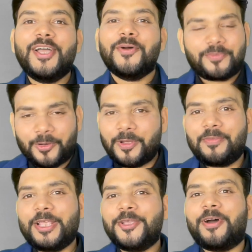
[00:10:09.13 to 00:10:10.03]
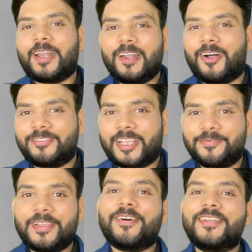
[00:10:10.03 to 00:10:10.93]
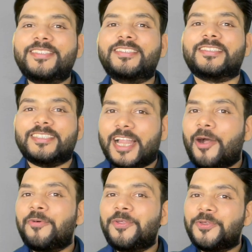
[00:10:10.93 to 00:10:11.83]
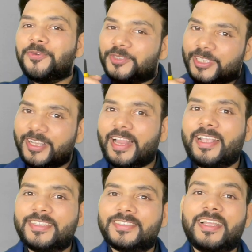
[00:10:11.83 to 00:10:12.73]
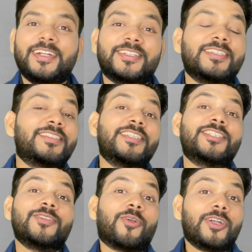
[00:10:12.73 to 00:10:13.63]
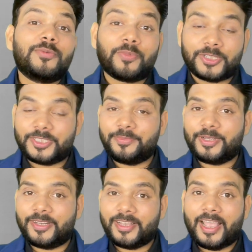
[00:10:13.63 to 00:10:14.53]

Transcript: Probably you are laughing because now you realize that this is not possible.